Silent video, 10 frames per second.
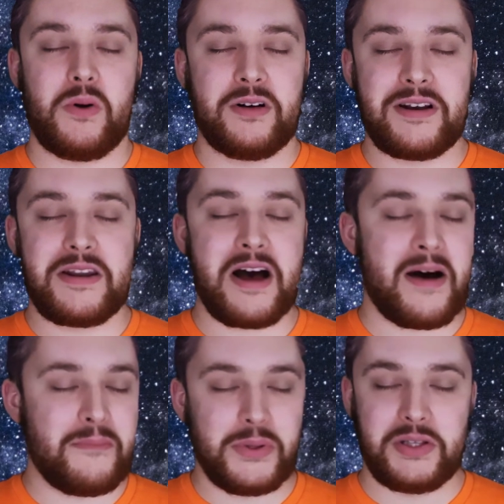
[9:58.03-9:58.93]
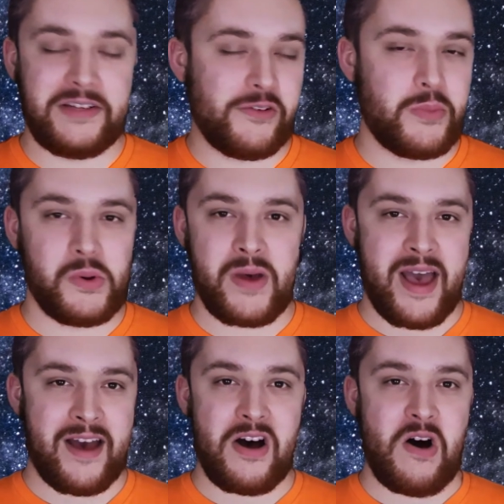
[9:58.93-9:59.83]
are not believable
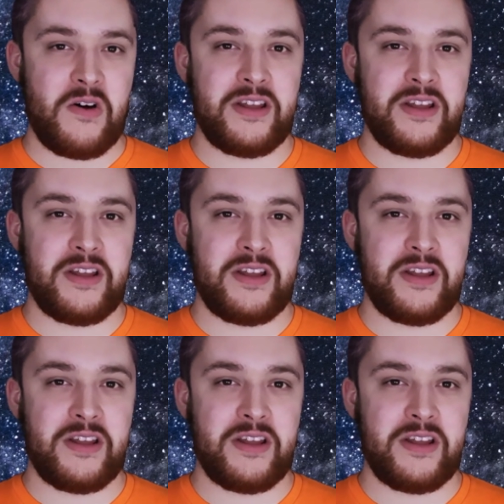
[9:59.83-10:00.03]
at all.